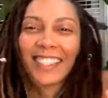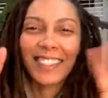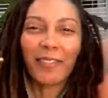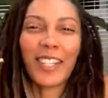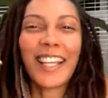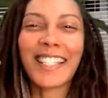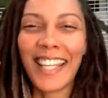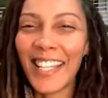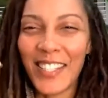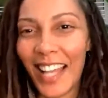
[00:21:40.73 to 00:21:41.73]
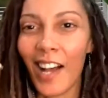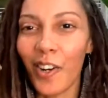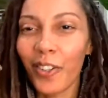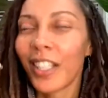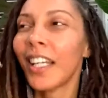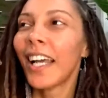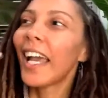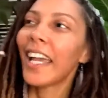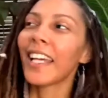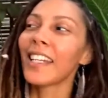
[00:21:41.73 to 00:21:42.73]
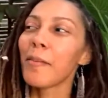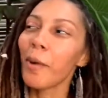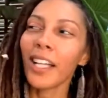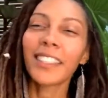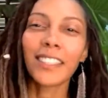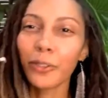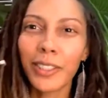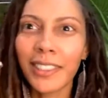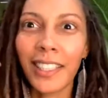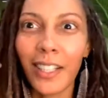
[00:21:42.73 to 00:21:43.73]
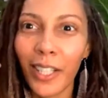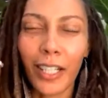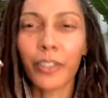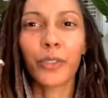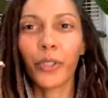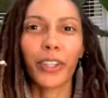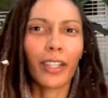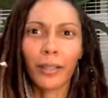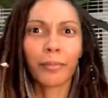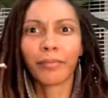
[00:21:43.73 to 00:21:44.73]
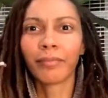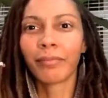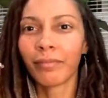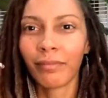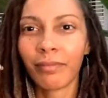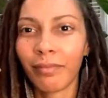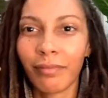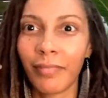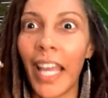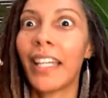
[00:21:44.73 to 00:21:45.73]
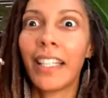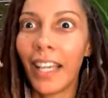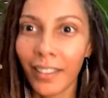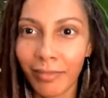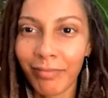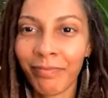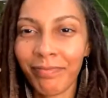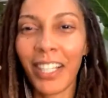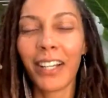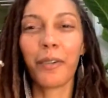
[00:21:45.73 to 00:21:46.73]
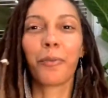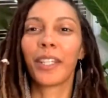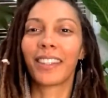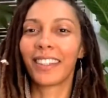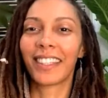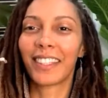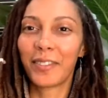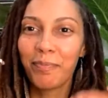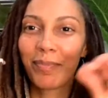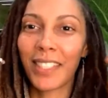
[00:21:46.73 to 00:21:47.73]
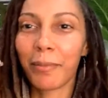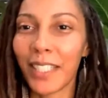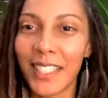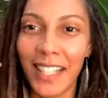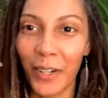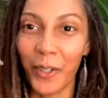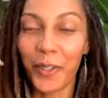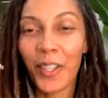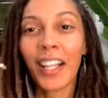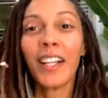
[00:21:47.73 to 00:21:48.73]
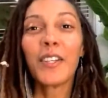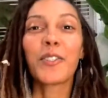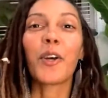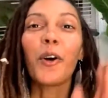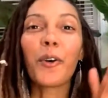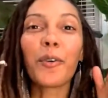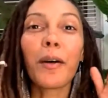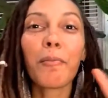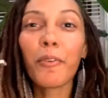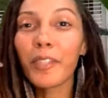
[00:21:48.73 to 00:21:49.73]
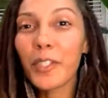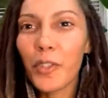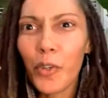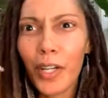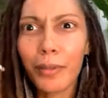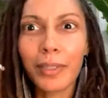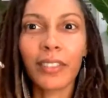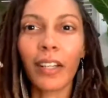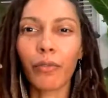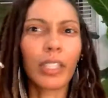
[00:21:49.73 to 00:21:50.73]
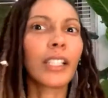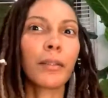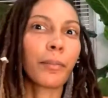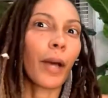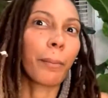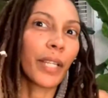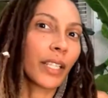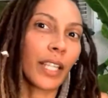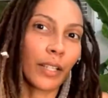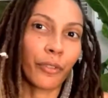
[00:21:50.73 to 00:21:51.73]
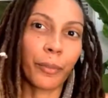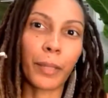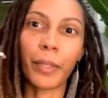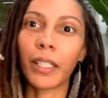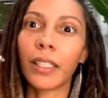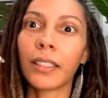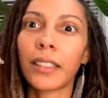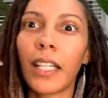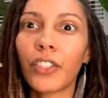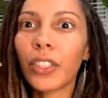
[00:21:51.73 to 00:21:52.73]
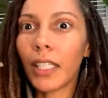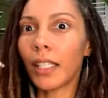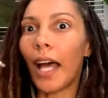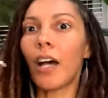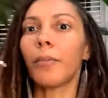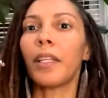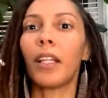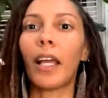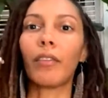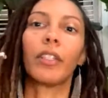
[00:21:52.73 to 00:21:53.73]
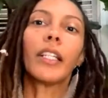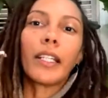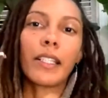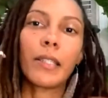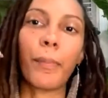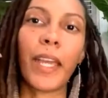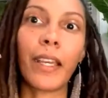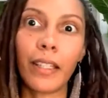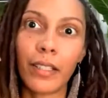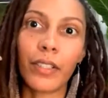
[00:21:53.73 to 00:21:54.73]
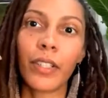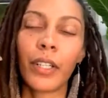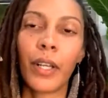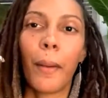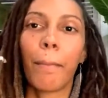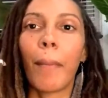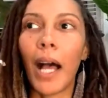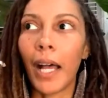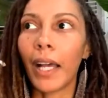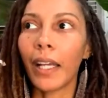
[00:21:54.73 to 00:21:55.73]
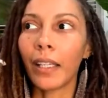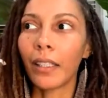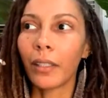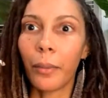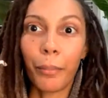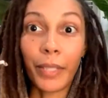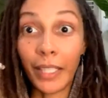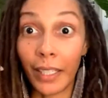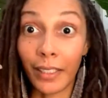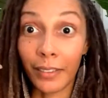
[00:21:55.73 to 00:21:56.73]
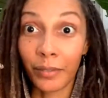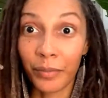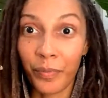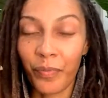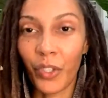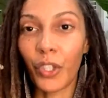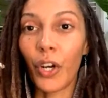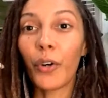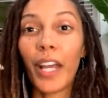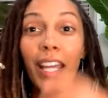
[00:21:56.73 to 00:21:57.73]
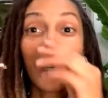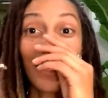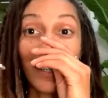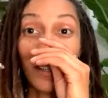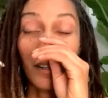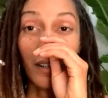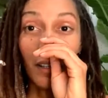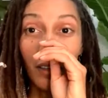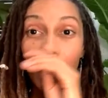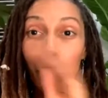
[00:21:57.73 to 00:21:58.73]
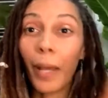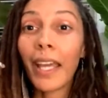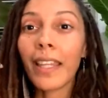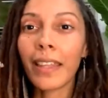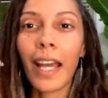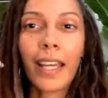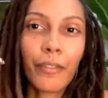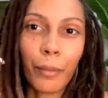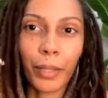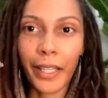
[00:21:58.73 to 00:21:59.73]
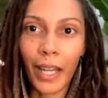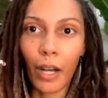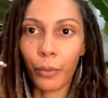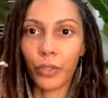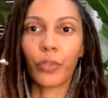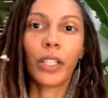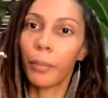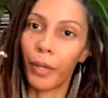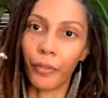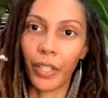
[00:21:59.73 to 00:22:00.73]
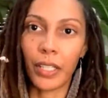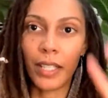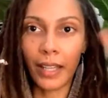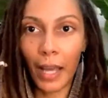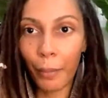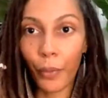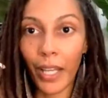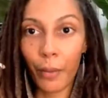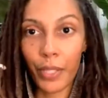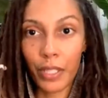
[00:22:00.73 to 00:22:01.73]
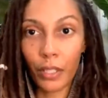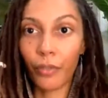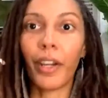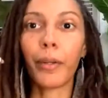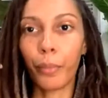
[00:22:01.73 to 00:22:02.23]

something that stands out. And in Boston, you could stand out like a sore thumb any day with something subtle. So moving to New York was like really a big thing for me, because it just allowed me to like really expand my being, you know, and the way that even played out was really perfect, because at that point I was still very